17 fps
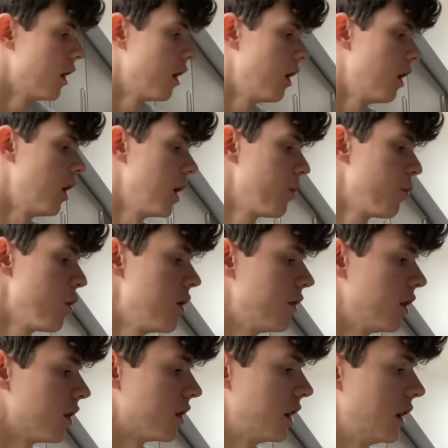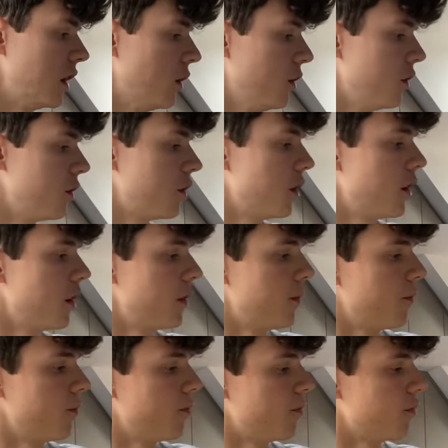I previously used
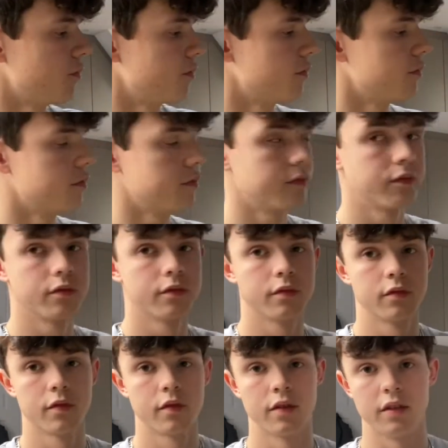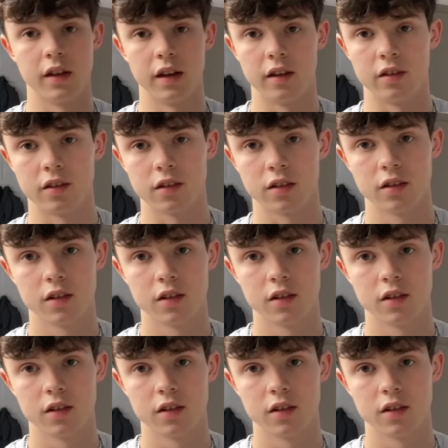this